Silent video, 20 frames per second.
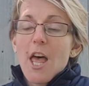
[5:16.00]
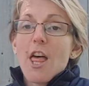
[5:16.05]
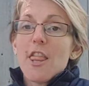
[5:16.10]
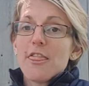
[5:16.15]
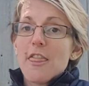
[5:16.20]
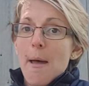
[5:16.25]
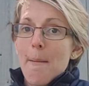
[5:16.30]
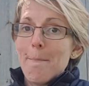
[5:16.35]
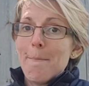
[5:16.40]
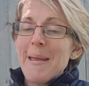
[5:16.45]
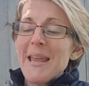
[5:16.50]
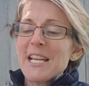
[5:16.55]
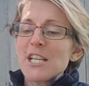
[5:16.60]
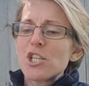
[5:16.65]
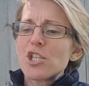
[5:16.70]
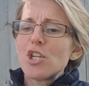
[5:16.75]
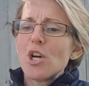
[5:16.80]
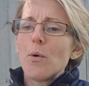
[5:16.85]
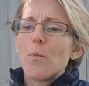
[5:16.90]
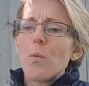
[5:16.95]
The
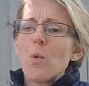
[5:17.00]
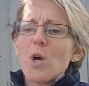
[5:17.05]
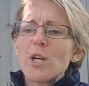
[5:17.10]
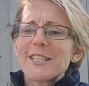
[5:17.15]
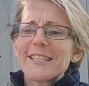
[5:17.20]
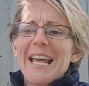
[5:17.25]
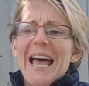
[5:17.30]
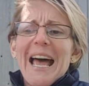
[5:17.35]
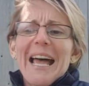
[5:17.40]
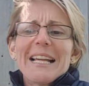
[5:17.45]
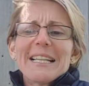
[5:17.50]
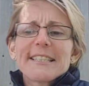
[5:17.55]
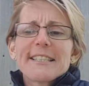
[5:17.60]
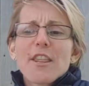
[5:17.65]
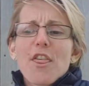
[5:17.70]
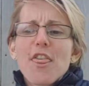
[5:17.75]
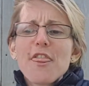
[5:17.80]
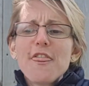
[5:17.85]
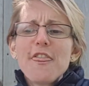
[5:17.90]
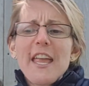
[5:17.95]
mixture was as
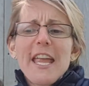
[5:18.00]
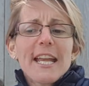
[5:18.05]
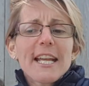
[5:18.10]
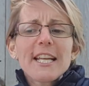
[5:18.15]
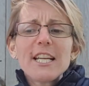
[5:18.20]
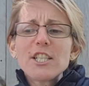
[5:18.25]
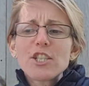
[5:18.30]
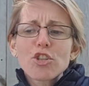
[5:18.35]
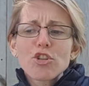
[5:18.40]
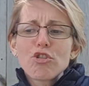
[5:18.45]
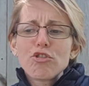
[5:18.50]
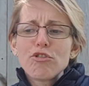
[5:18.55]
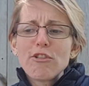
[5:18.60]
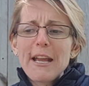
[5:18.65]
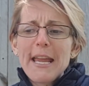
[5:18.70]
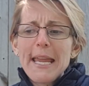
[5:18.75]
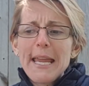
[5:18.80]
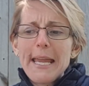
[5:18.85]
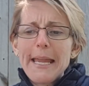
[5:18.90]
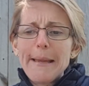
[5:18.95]
thick as
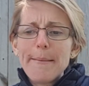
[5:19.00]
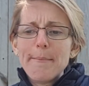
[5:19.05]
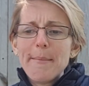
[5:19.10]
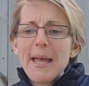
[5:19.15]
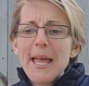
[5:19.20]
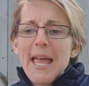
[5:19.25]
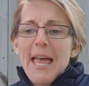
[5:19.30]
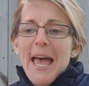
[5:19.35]
cream,